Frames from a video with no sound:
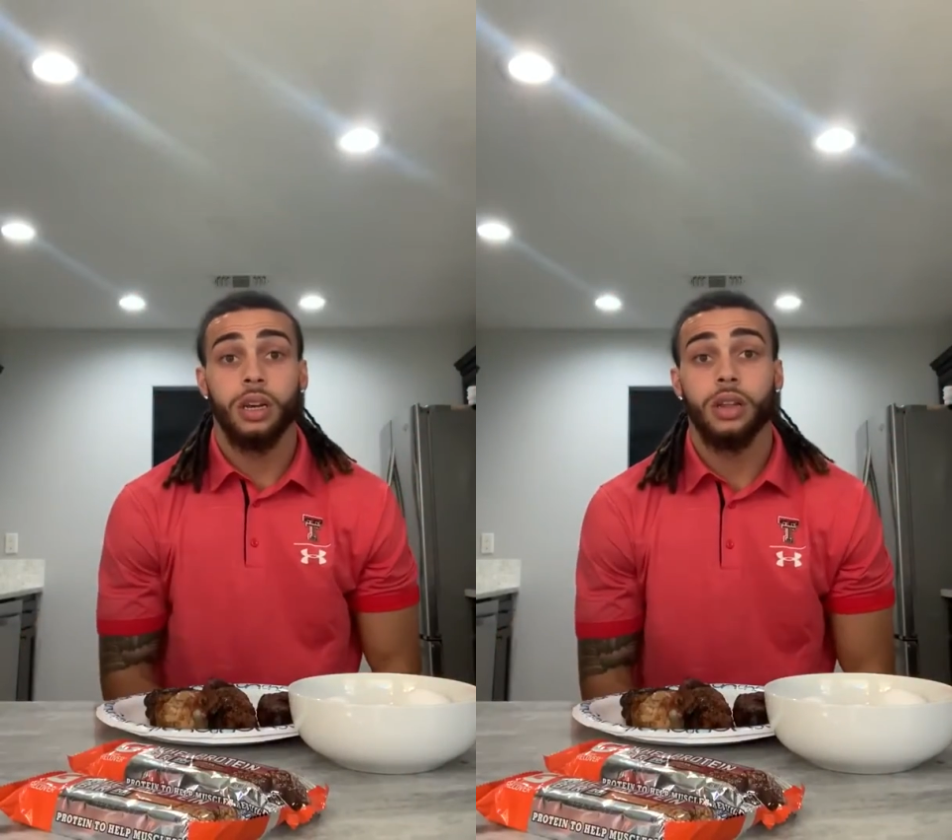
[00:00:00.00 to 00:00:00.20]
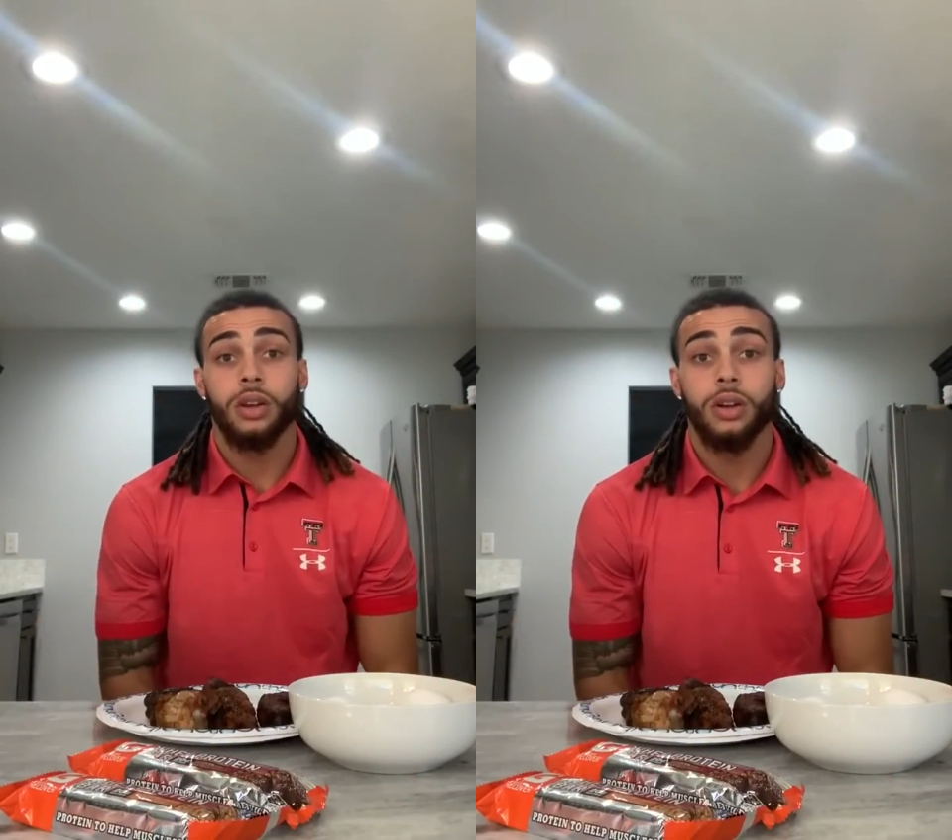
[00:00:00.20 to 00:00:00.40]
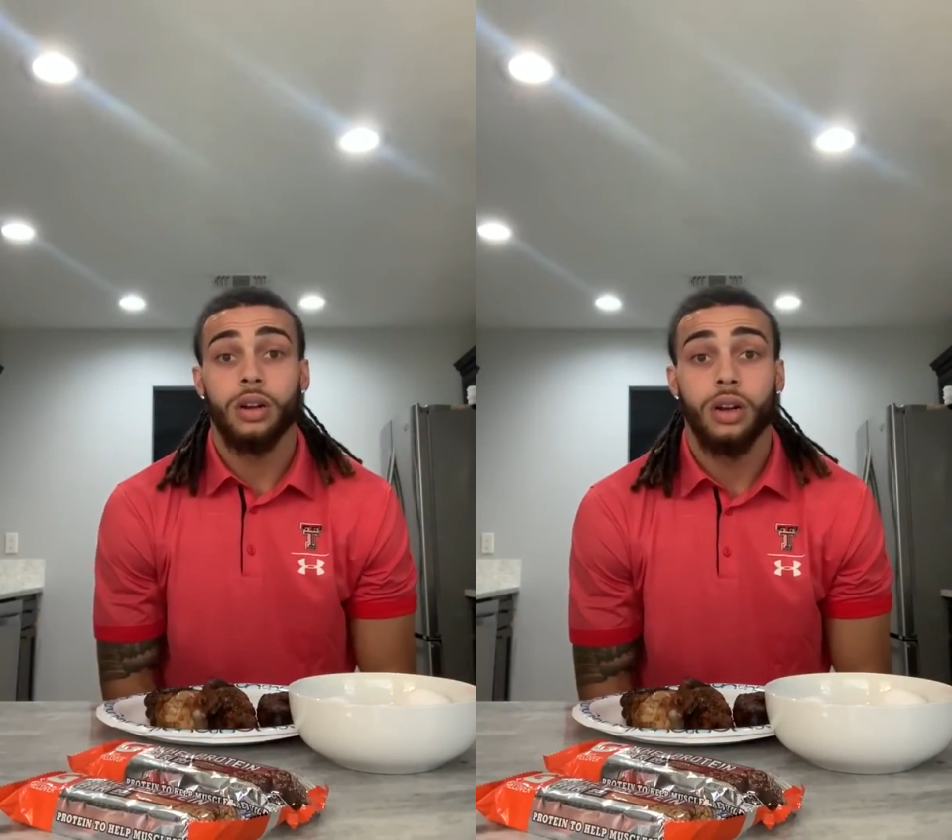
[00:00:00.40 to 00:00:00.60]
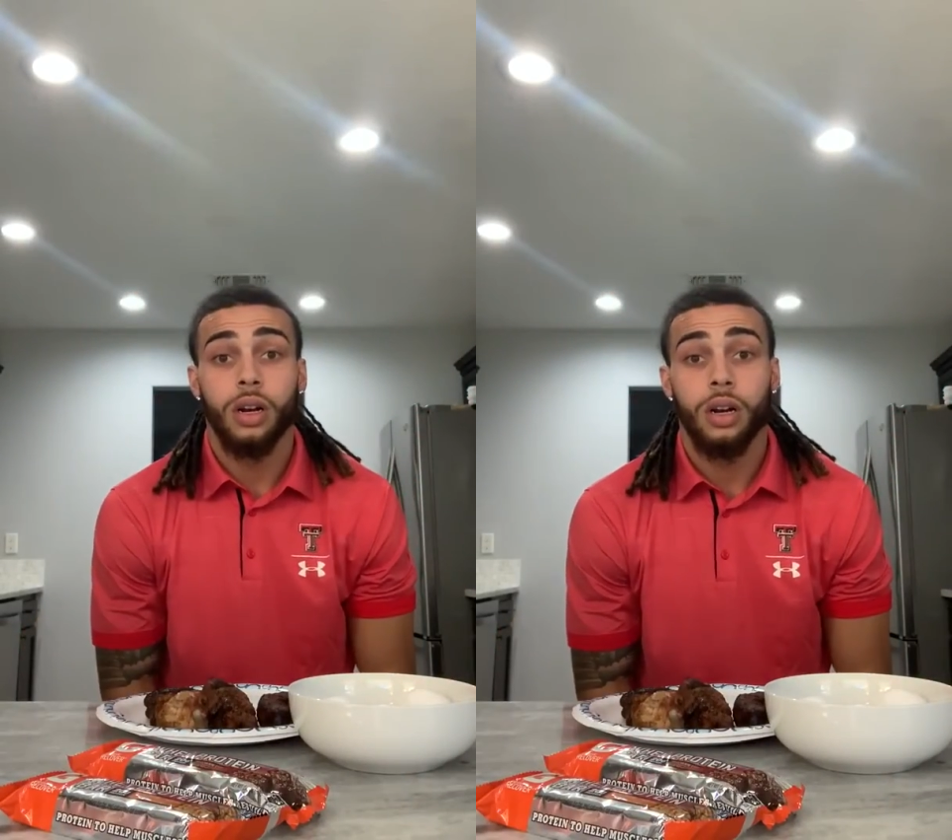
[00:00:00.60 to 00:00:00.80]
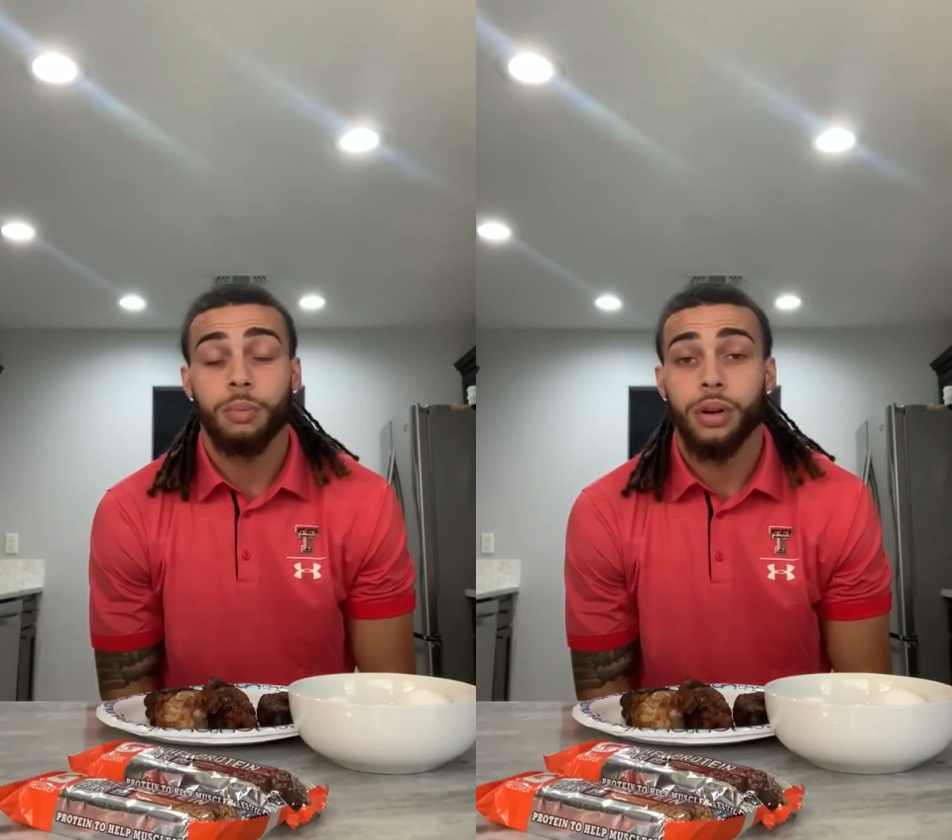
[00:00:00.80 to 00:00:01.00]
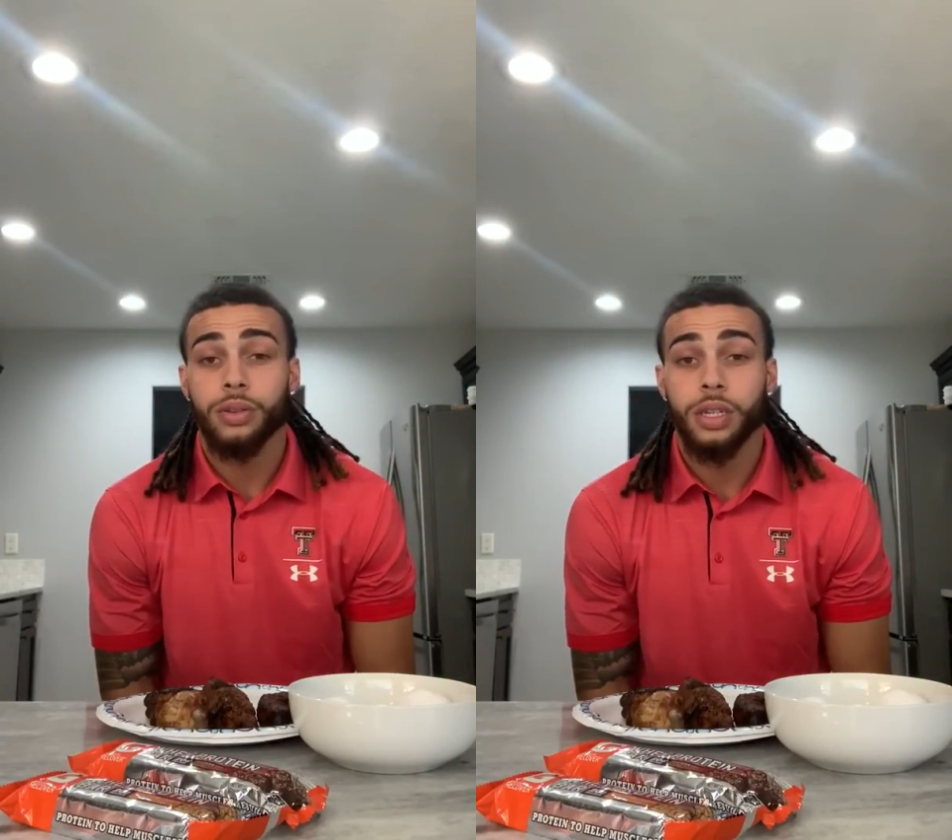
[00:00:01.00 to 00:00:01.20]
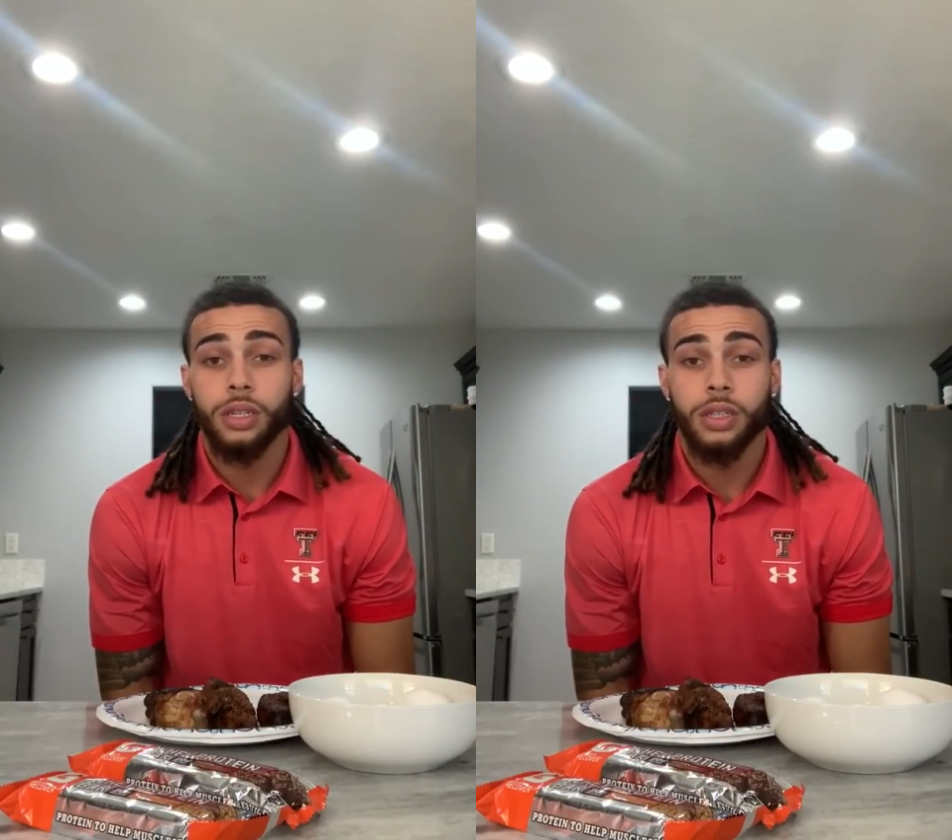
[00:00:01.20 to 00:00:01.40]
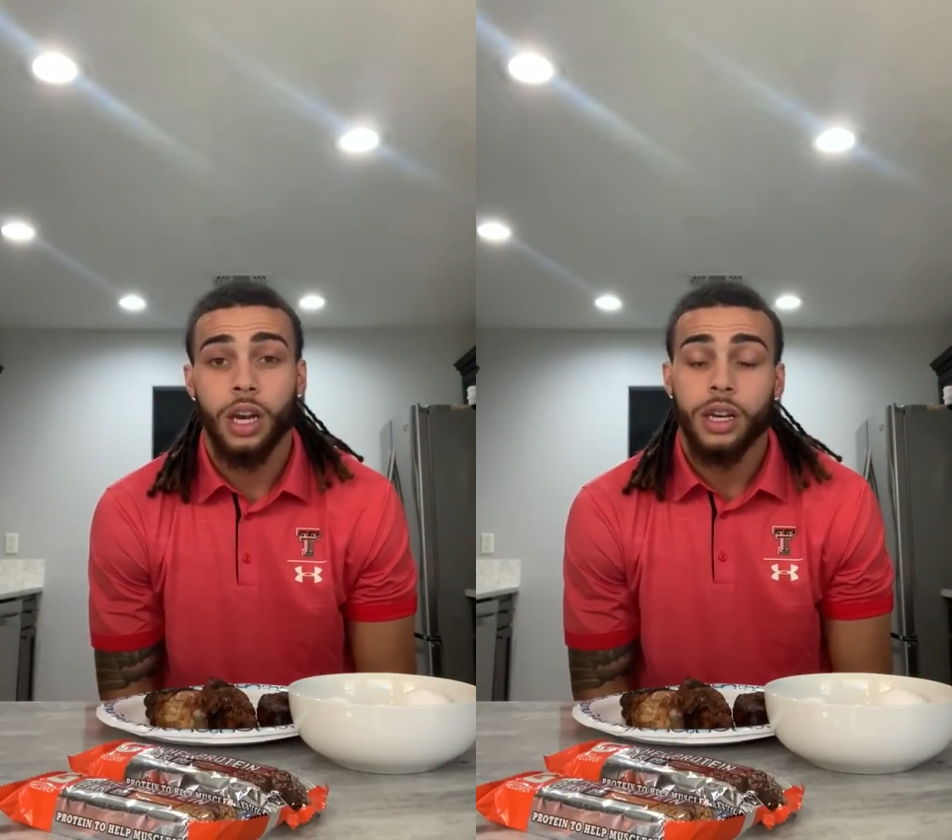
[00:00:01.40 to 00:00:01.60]
other uh,
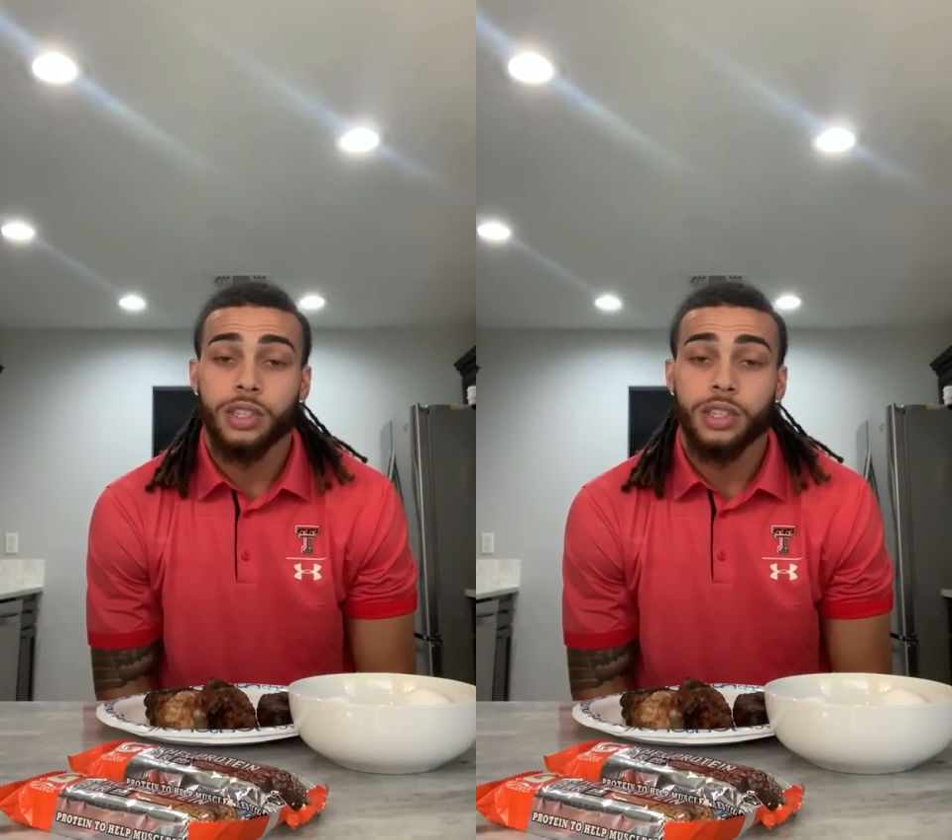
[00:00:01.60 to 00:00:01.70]
proteins.